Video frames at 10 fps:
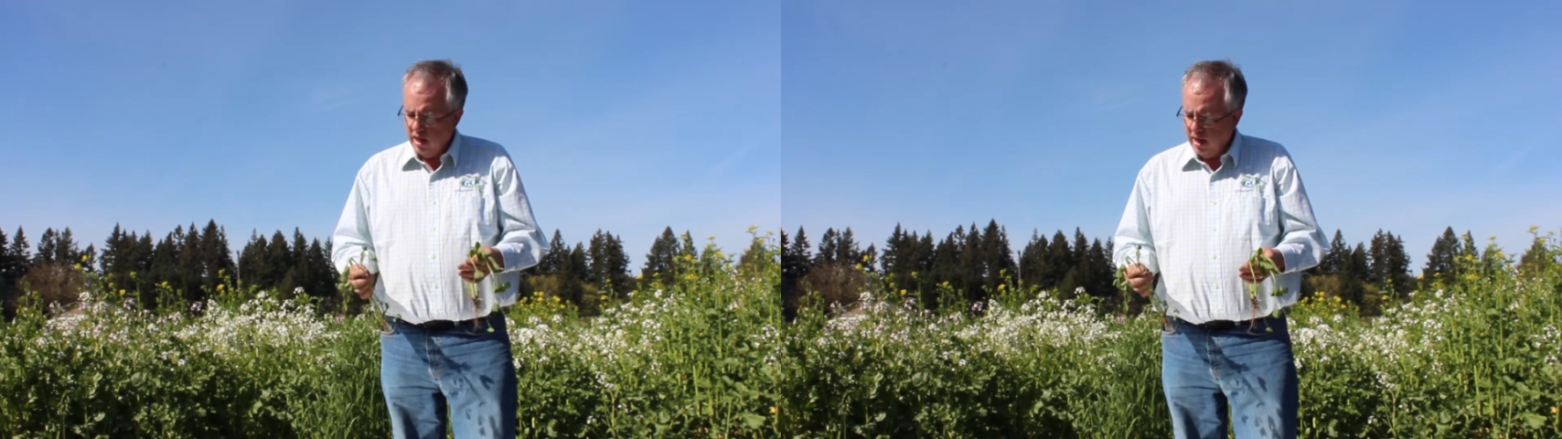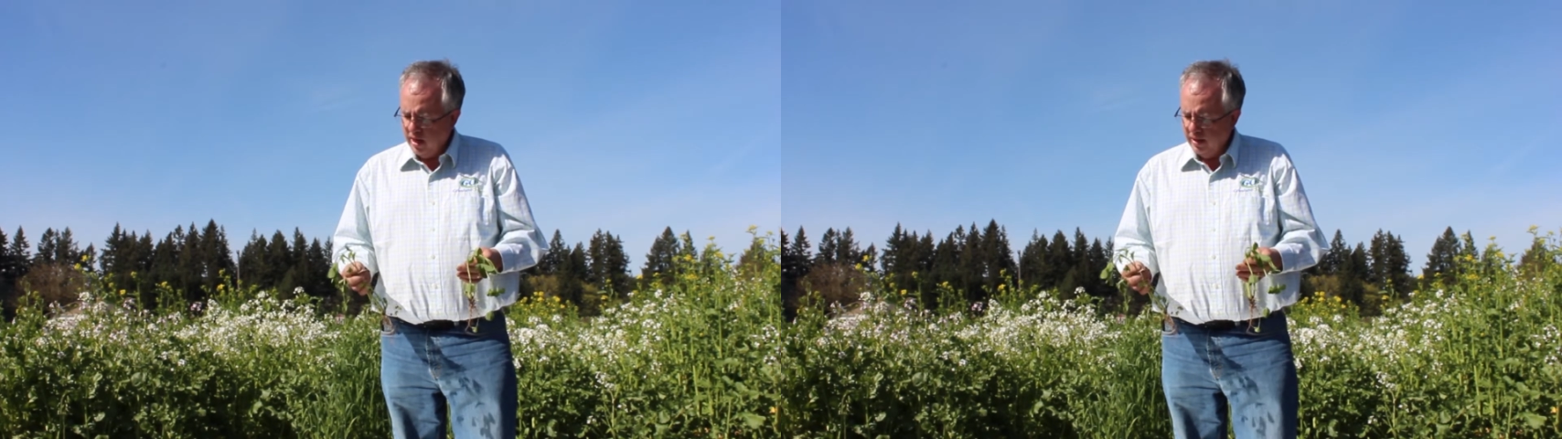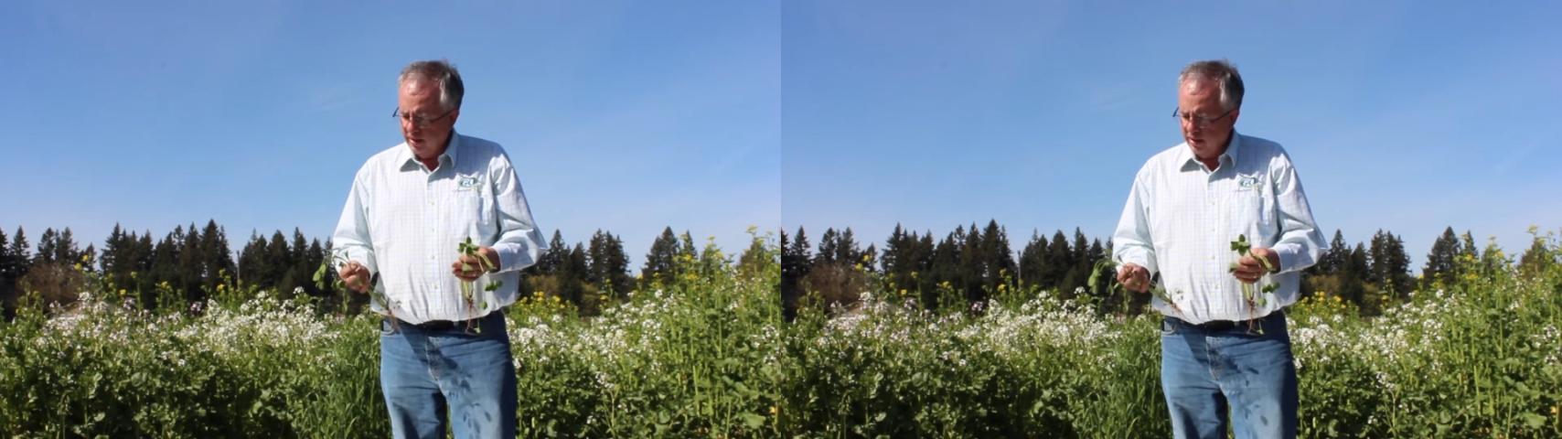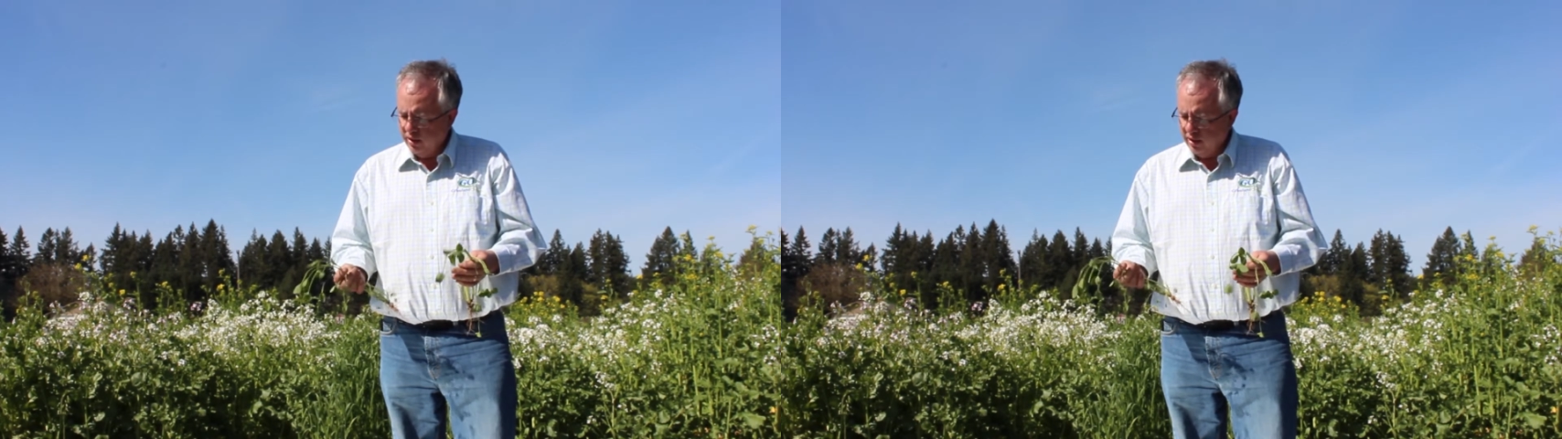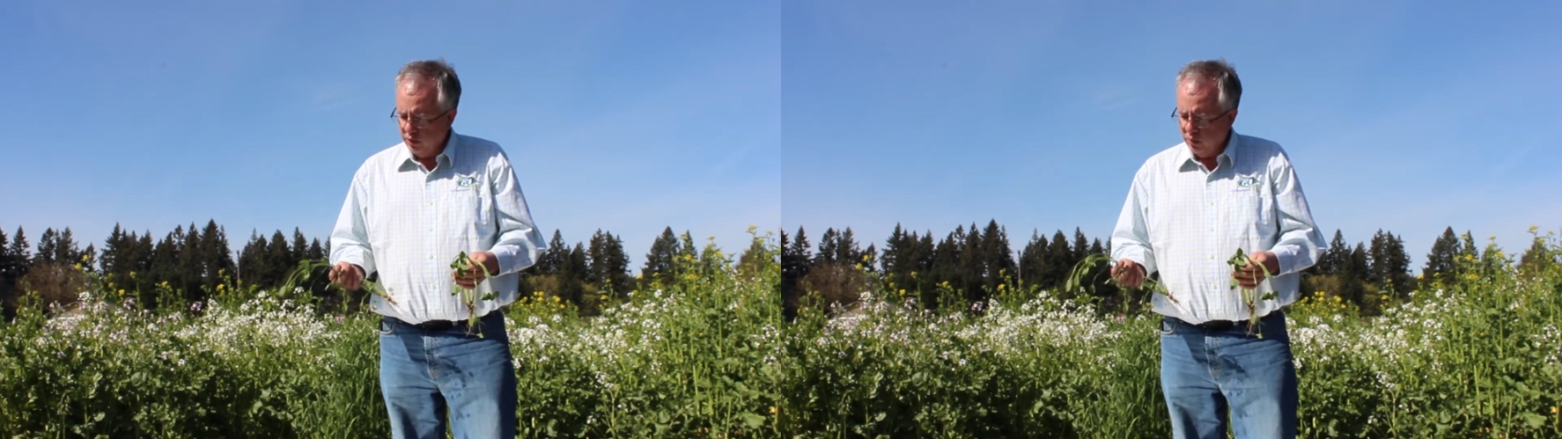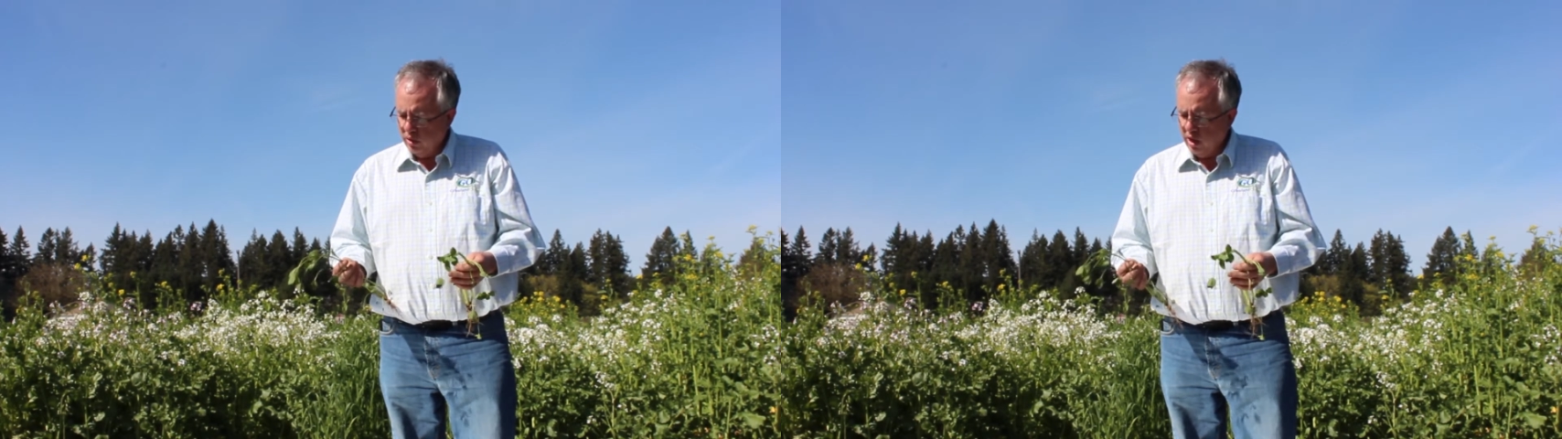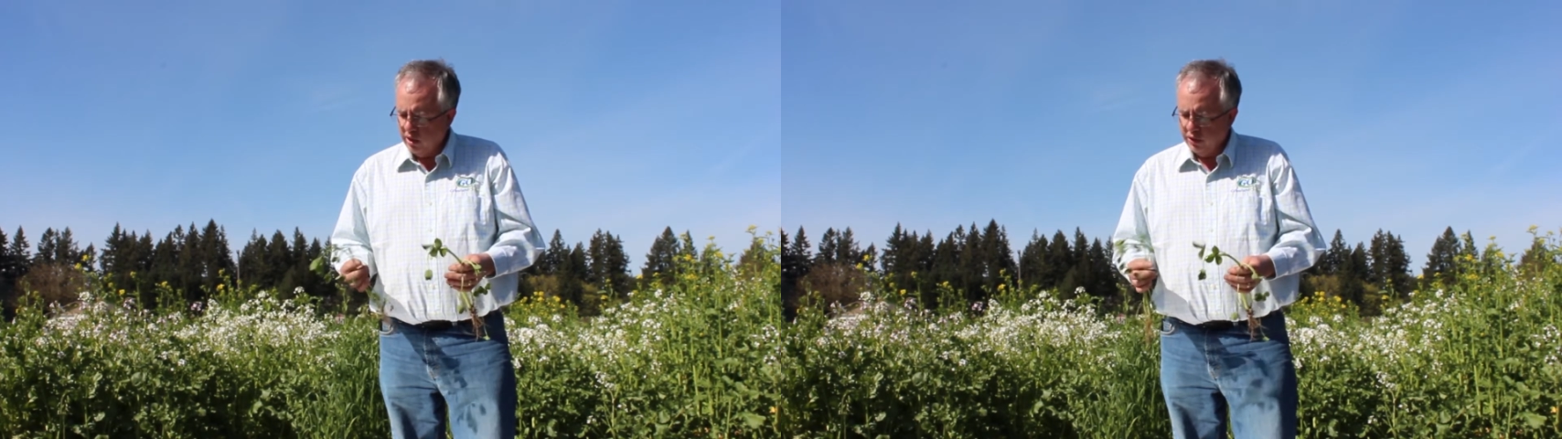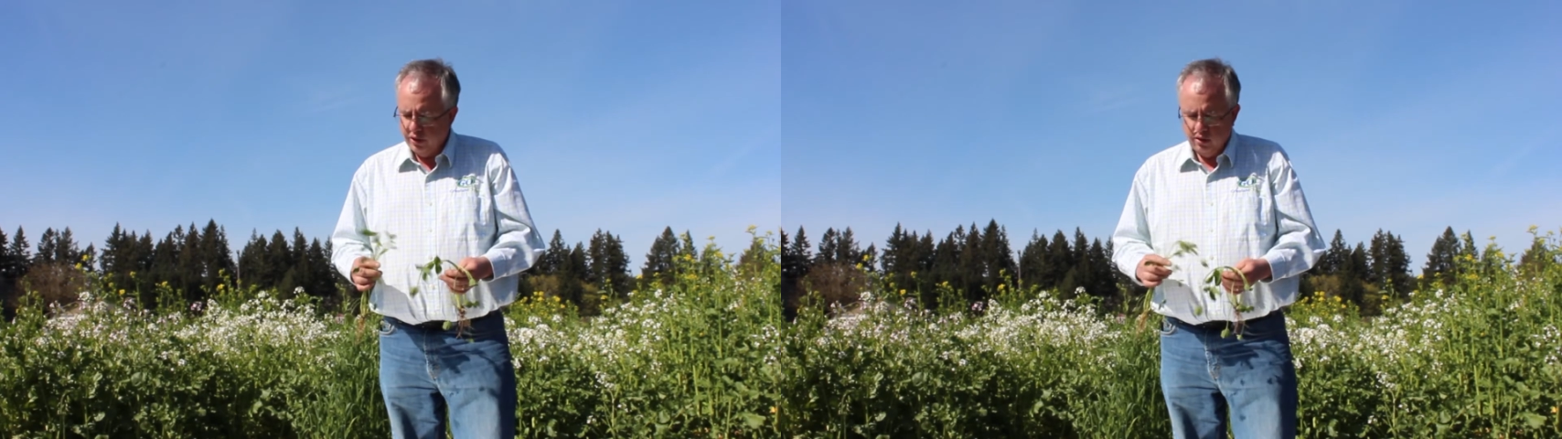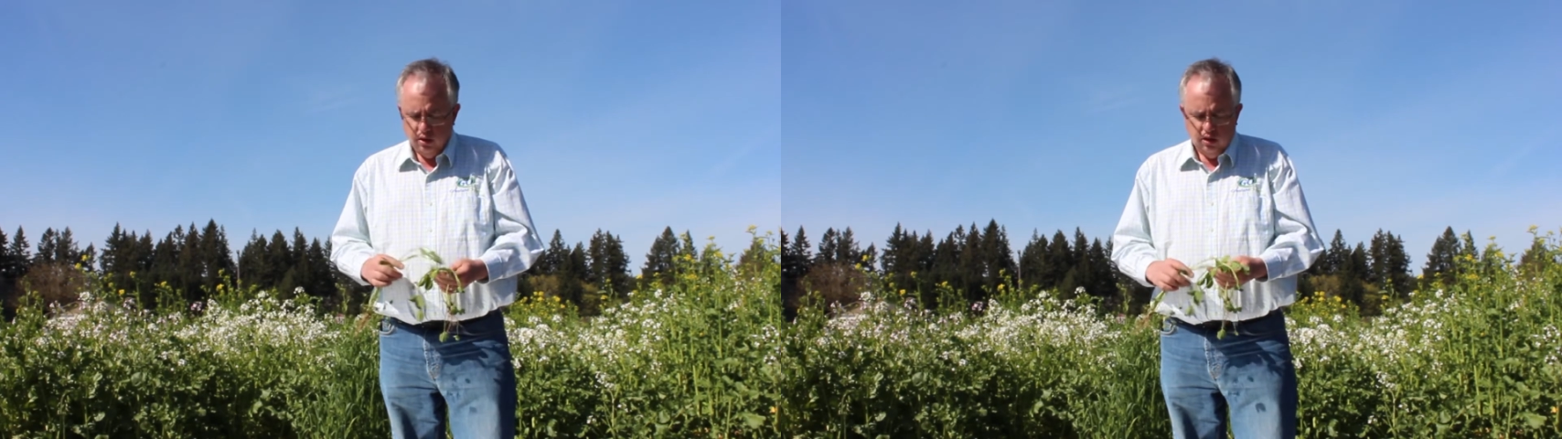Uh, they, they do a lot of good.